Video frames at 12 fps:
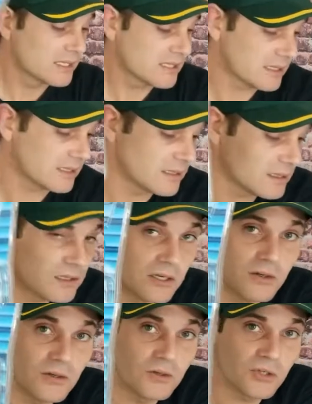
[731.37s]

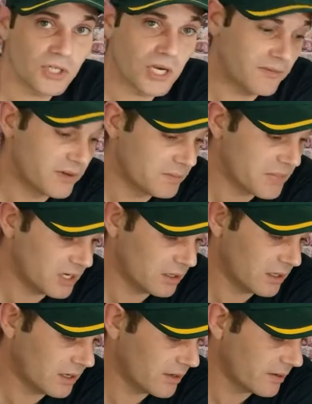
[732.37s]
62 Chevy
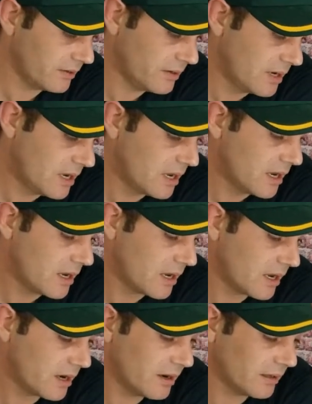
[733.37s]
Bel Air.
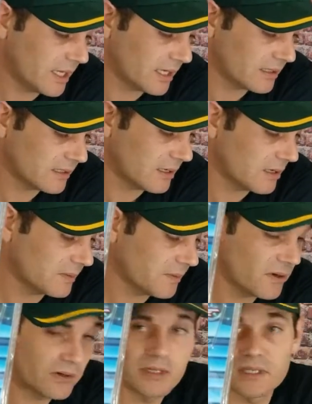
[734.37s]
And like I said, it's
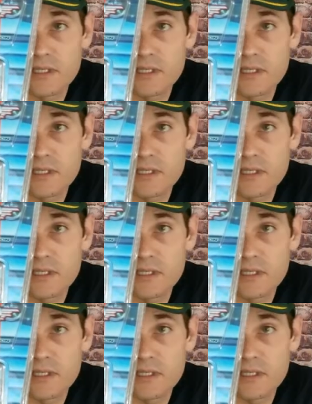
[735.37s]
part of the